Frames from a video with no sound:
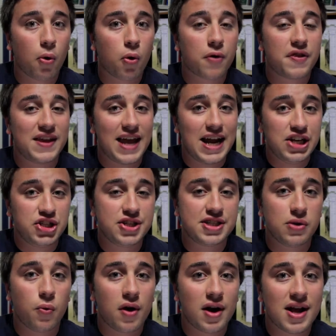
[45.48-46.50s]
board the
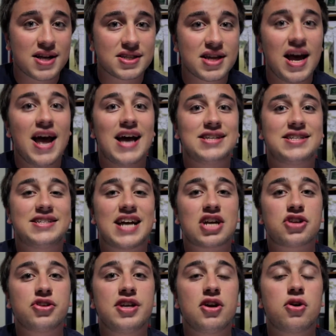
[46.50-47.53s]
HTC One S is it's
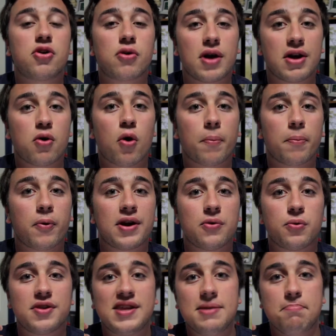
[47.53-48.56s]
actually incorporated
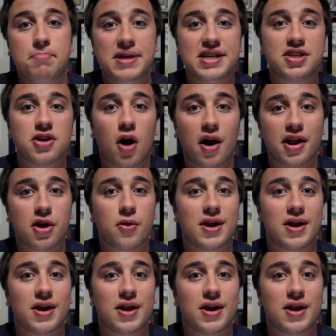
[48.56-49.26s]
with the Beats audio,